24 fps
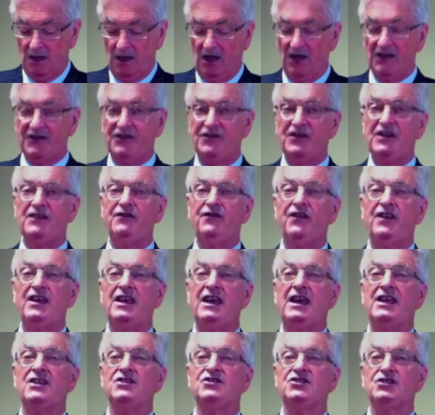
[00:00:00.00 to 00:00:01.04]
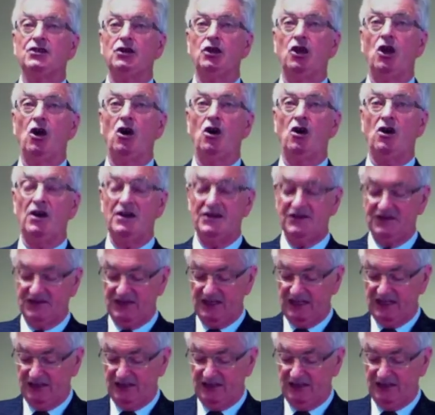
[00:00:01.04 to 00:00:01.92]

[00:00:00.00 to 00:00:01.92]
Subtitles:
I think the answer lies